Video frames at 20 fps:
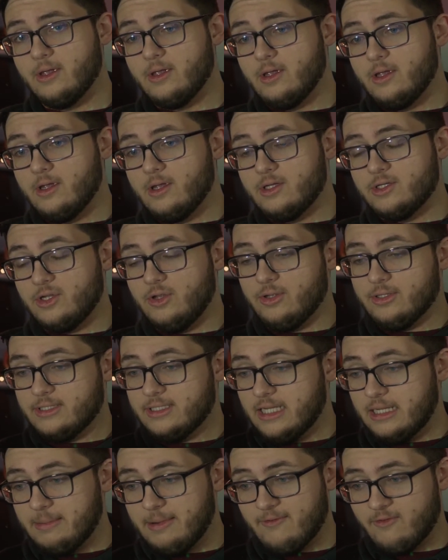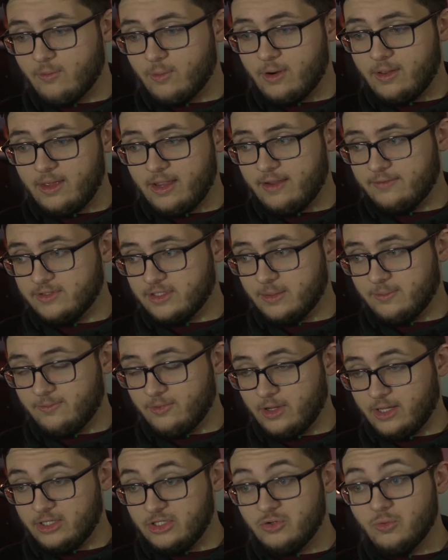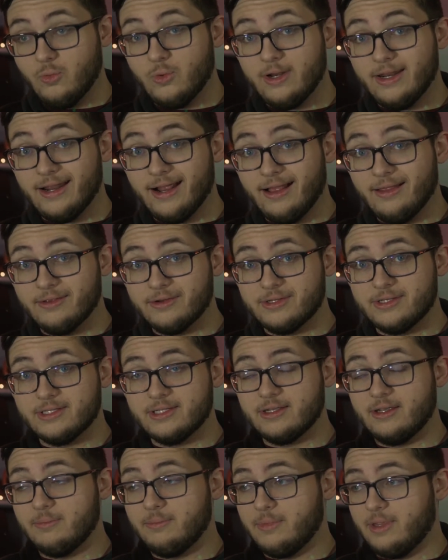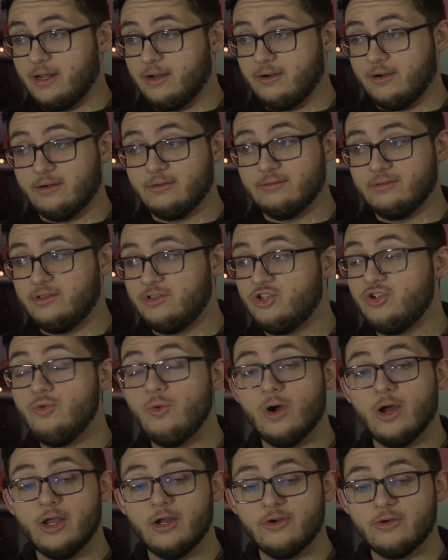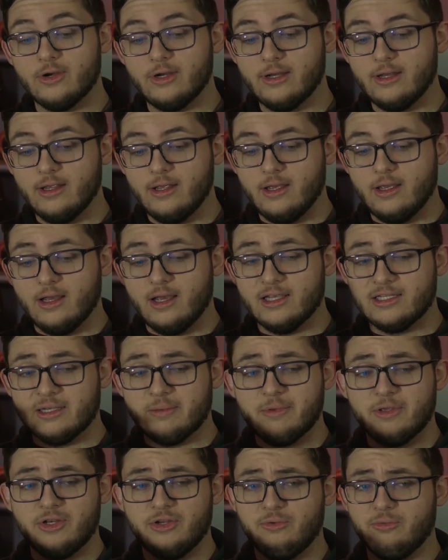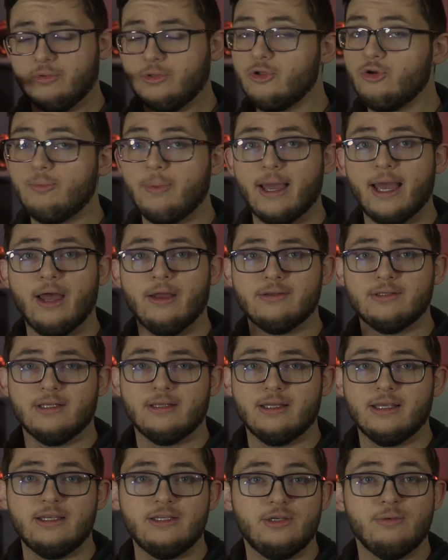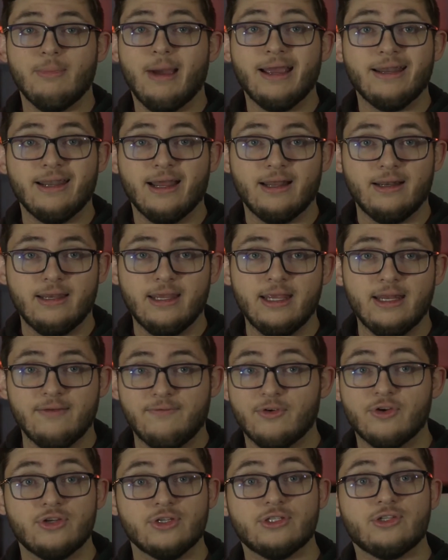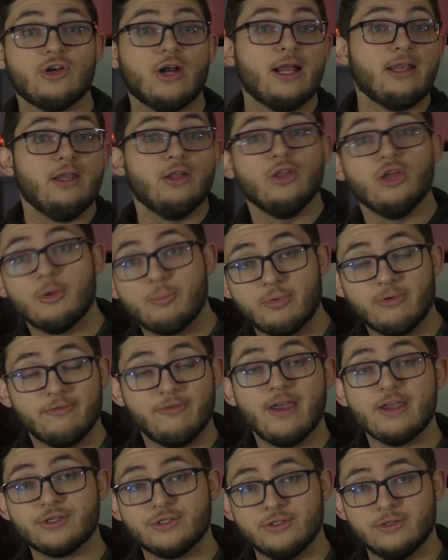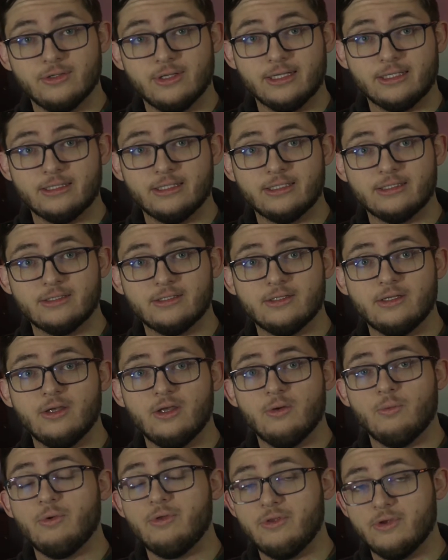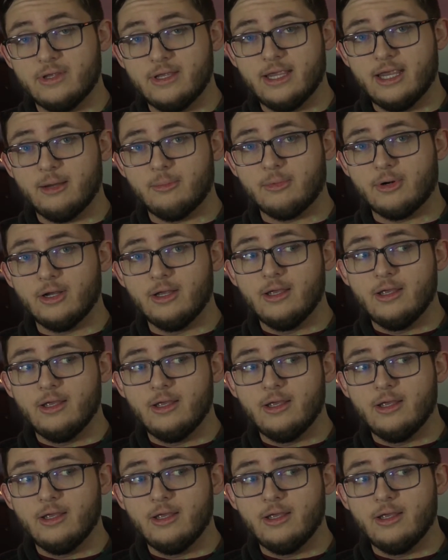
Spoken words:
So you can see them everywhere. They have some for like $20, some that are $200, some that do loop outs and things you might not need if you're just trying to look professional like this with your camera.